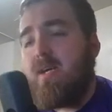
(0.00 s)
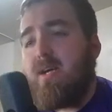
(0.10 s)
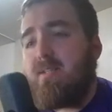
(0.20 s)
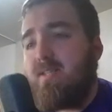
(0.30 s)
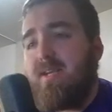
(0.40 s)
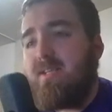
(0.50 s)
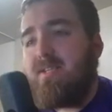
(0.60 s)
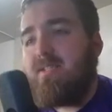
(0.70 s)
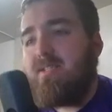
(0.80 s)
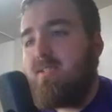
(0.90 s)

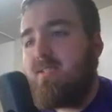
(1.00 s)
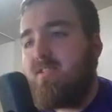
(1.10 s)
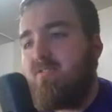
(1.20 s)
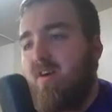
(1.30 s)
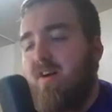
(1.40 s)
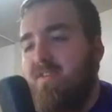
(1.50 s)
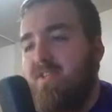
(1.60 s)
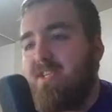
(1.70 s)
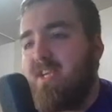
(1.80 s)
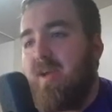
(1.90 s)
their
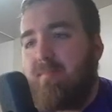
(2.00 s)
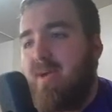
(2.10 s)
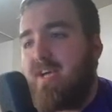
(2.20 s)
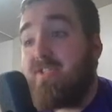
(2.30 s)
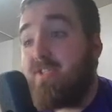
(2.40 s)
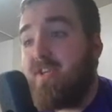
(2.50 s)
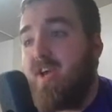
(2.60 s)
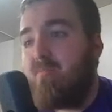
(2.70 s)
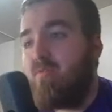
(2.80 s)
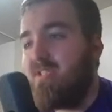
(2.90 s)
offense can't match the
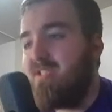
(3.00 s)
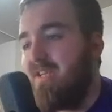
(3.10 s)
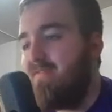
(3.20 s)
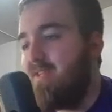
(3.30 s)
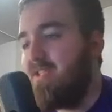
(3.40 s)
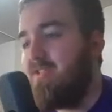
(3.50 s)
Cowboys defense.